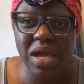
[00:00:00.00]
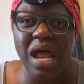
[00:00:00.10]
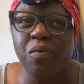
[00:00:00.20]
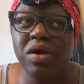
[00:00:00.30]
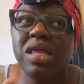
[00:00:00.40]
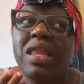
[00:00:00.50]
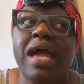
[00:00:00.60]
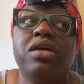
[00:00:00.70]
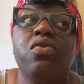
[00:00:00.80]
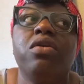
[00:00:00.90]
And I really
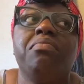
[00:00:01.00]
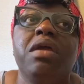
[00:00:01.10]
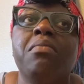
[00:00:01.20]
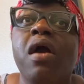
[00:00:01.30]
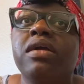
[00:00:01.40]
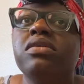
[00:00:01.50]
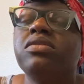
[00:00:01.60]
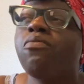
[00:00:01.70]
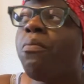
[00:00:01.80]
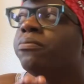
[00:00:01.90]
like going to meat
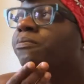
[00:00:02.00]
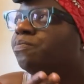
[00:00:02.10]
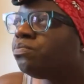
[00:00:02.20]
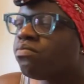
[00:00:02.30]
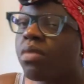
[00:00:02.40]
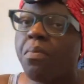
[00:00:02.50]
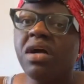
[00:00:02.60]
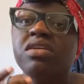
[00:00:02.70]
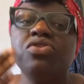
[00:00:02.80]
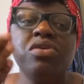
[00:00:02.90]
markets
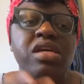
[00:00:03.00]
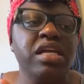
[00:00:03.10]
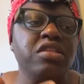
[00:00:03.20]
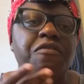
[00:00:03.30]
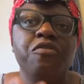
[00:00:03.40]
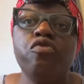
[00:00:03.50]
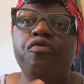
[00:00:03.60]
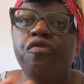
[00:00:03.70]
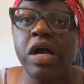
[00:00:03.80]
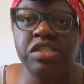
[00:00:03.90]
because you can get the food
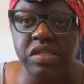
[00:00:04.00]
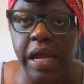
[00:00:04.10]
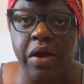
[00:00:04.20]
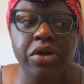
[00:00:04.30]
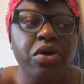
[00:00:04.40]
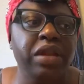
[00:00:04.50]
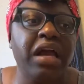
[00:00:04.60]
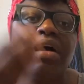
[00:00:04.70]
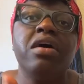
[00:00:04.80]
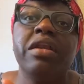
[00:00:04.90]
fresh there. You know, they
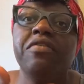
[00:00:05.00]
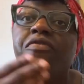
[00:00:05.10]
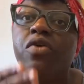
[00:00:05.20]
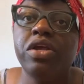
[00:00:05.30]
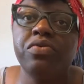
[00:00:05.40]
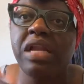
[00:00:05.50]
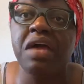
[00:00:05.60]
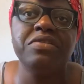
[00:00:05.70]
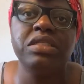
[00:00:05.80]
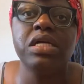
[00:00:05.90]
cut it for you and
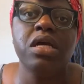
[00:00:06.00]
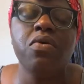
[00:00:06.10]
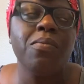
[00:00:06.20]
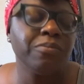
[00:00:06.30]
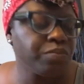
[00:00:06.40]
everything.